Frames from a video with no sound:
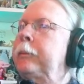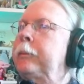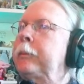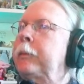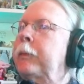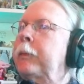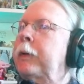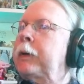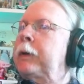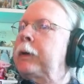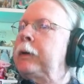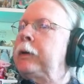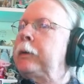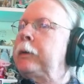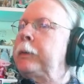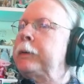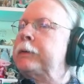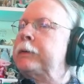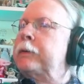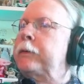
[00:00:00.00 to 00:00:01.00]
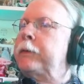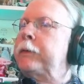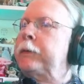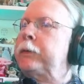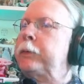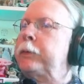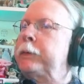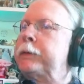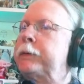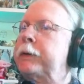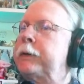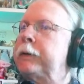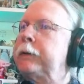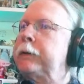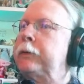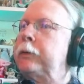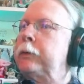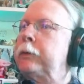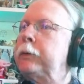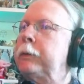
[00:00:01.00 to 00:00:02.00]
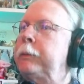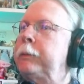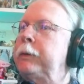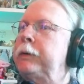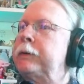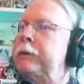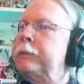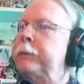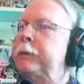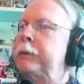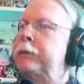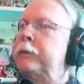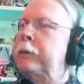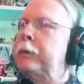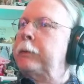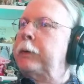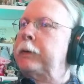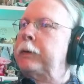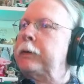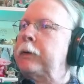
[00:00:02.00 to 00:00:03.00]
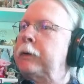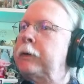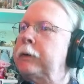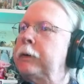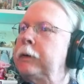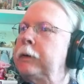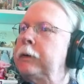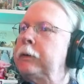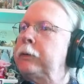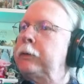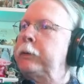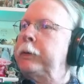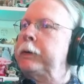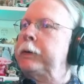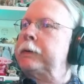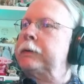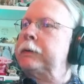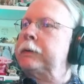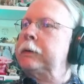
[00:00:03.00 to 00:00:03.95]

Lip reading: I can hear myself on Twitch, I think, though. Let me just make sure I'm not talking on Twitch.